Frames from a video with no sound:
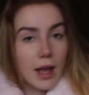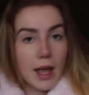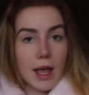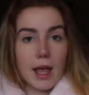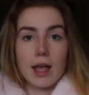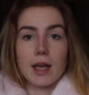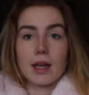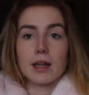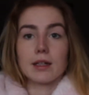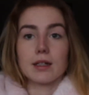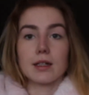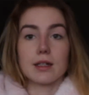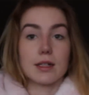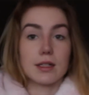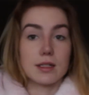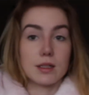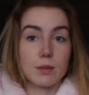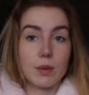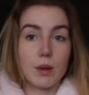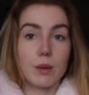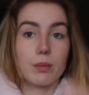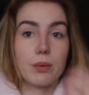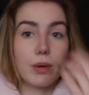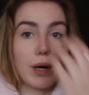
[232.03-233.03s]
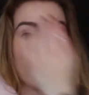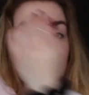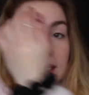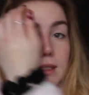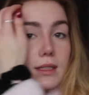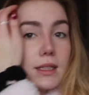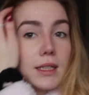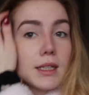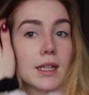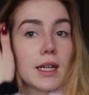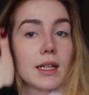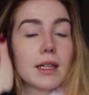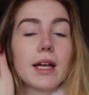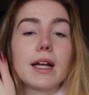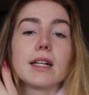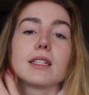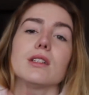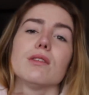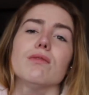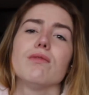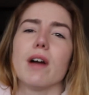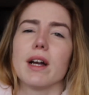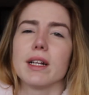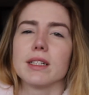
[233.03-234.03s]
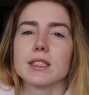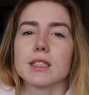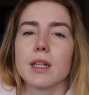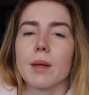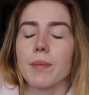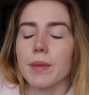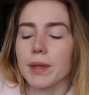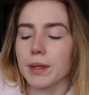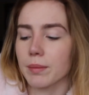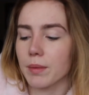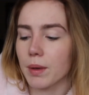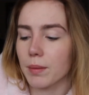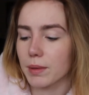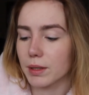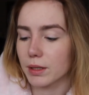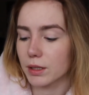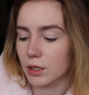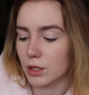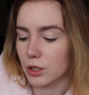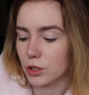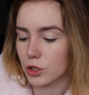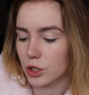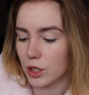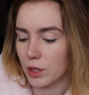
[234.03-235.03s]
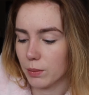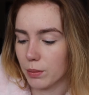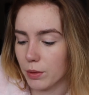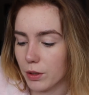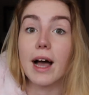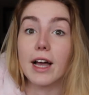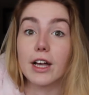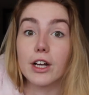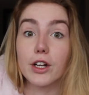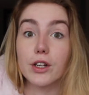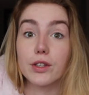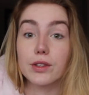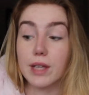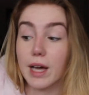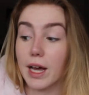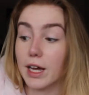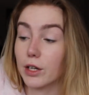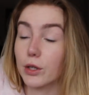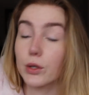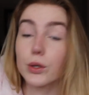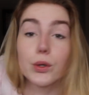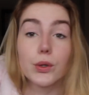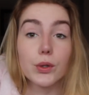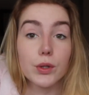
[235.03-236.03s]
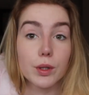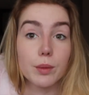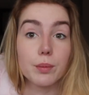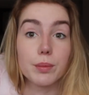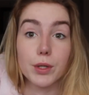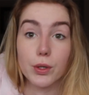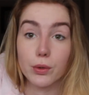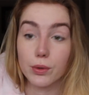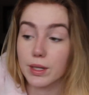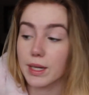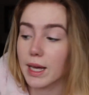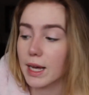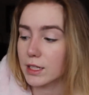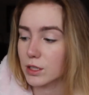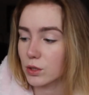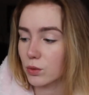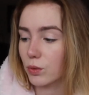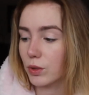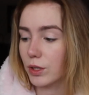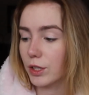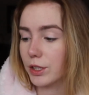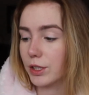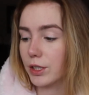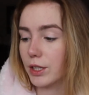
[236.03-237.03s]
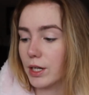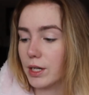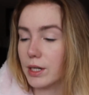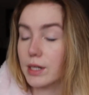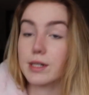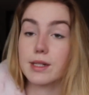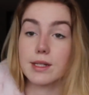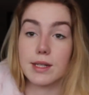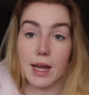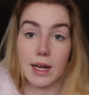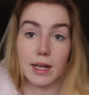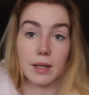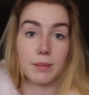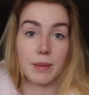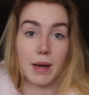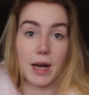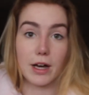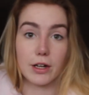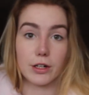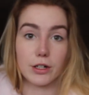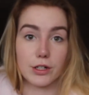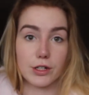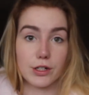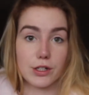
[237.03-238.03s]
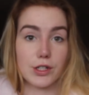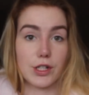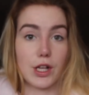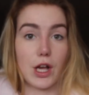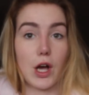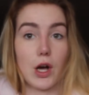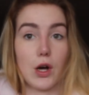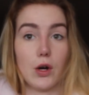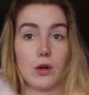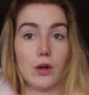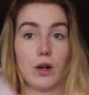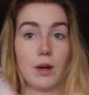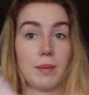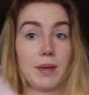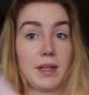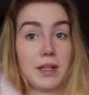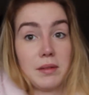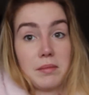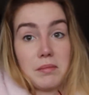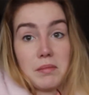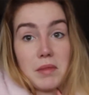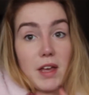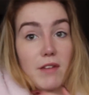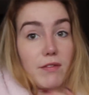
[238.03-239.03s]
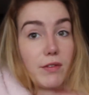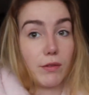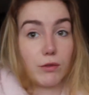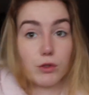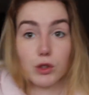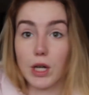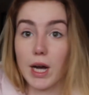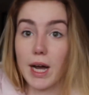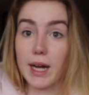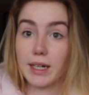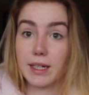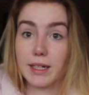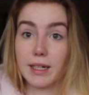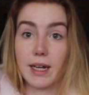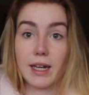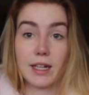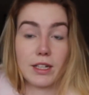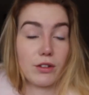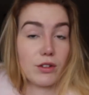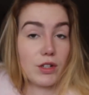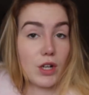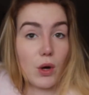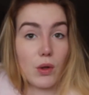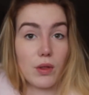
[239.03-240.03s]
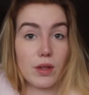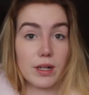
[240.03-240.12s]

And it is a bit pricey, and I'd like to find something maybe a little cheaper. I heard that Huda Beauty has a really good setting powder, so I mean, if you've tried it and you know